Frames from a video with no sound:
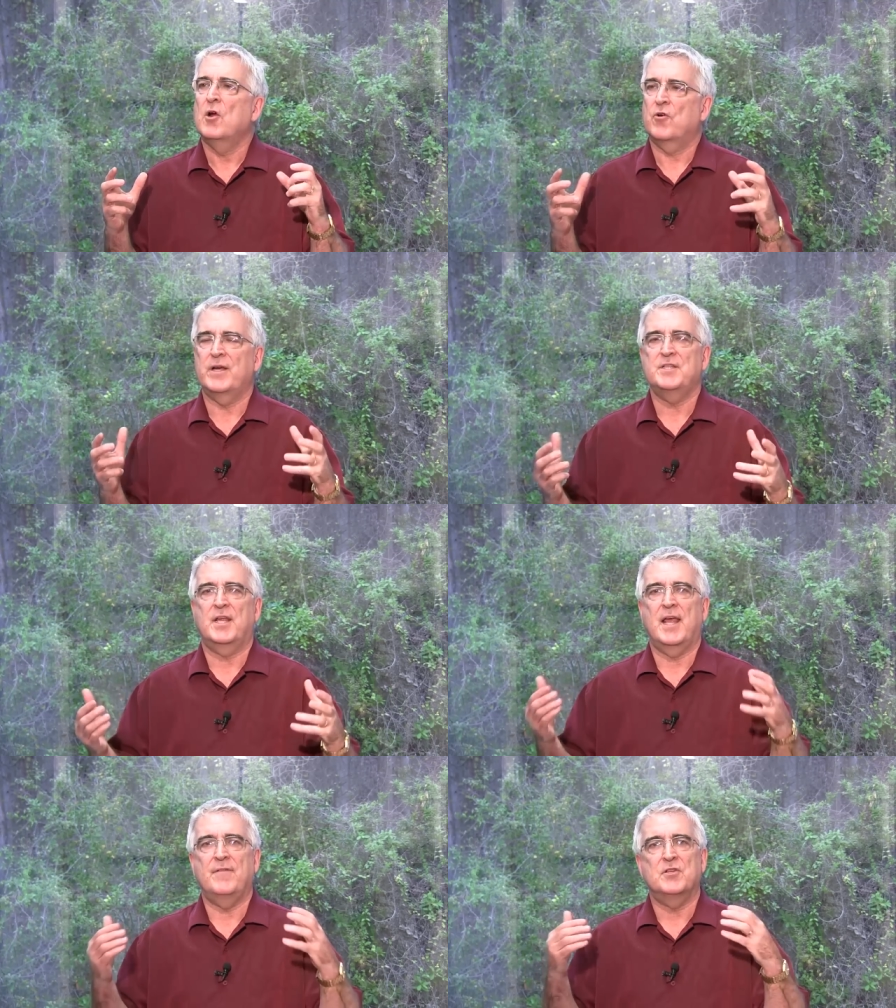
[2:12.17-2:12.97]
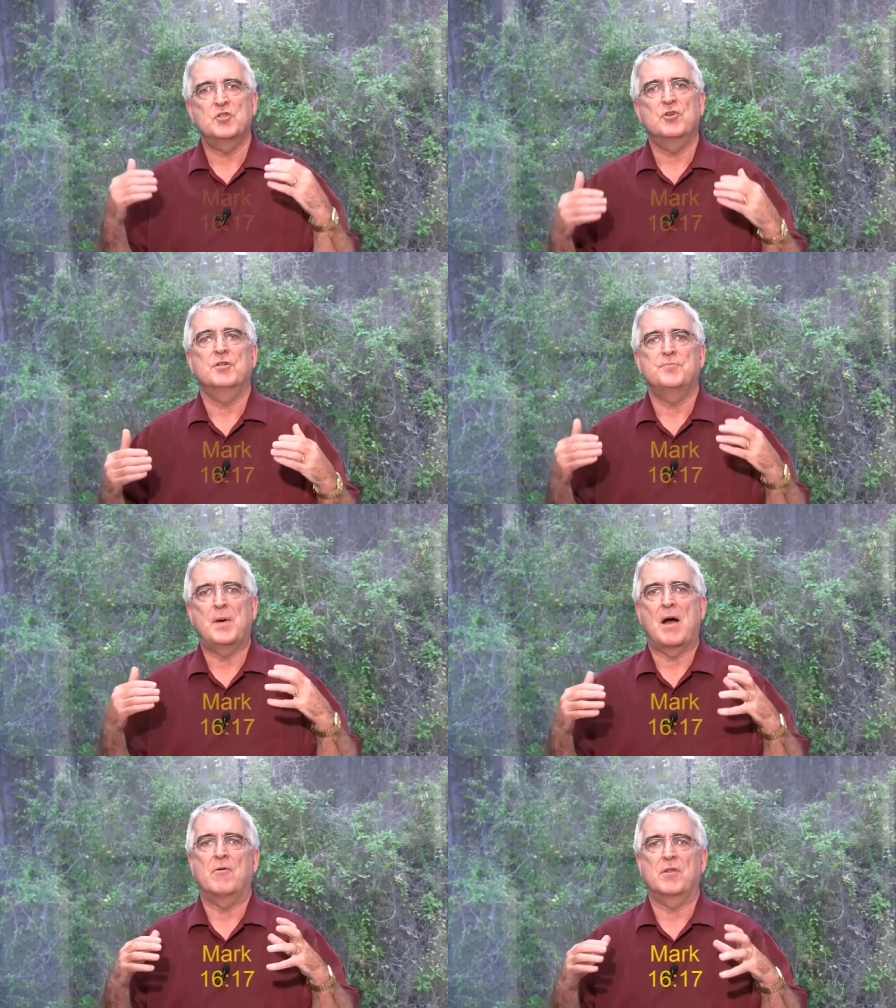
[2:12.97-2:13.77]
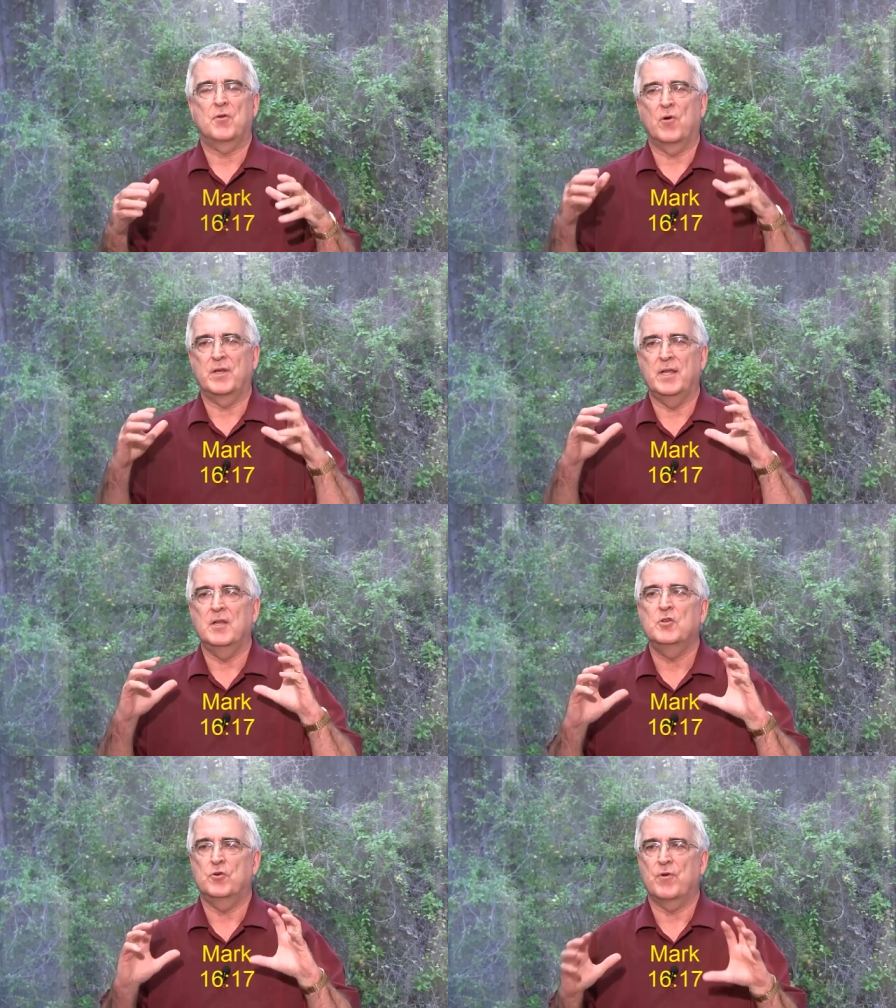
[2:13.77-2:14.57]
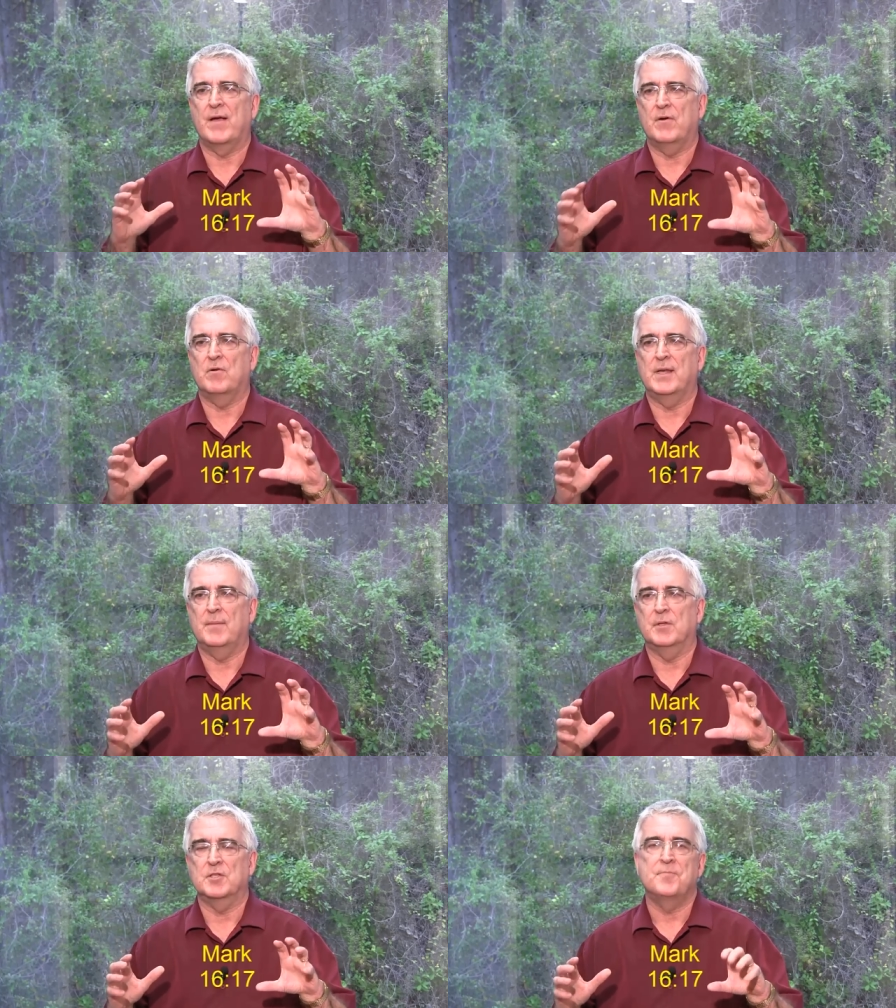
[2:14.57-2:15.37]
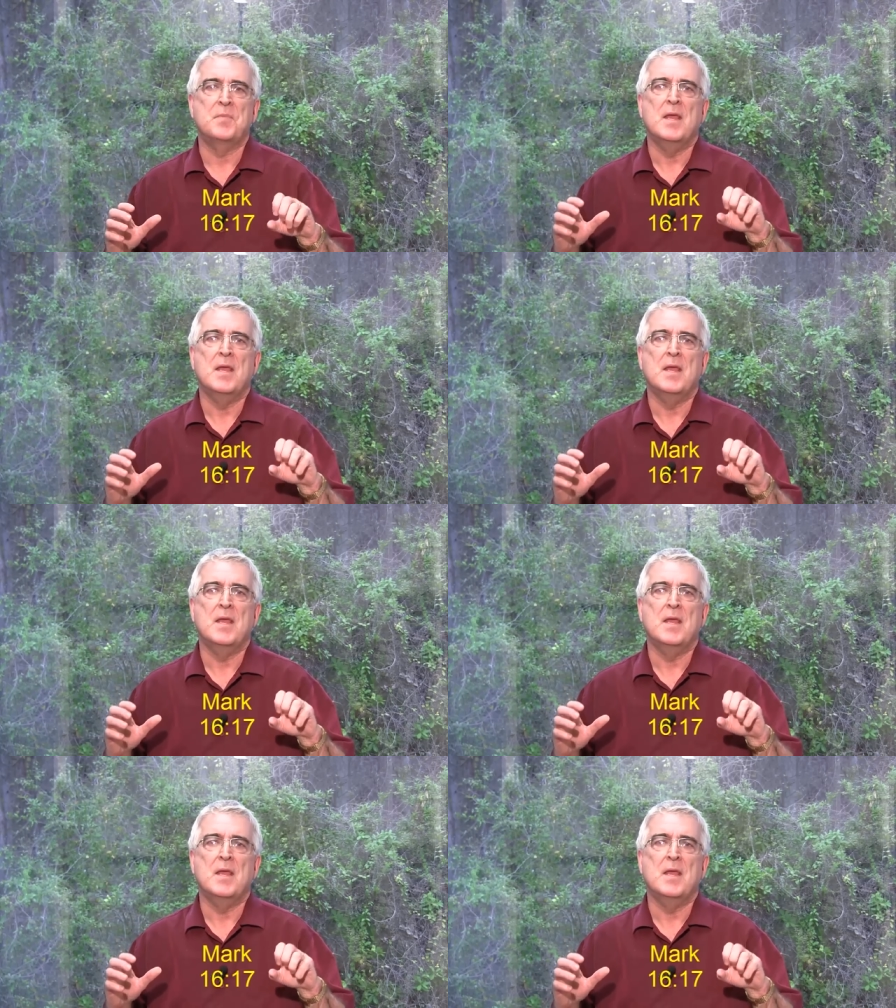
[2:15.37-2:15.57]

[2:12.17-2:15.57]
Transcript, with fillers: Christ gave His church power and authority to drive out demons.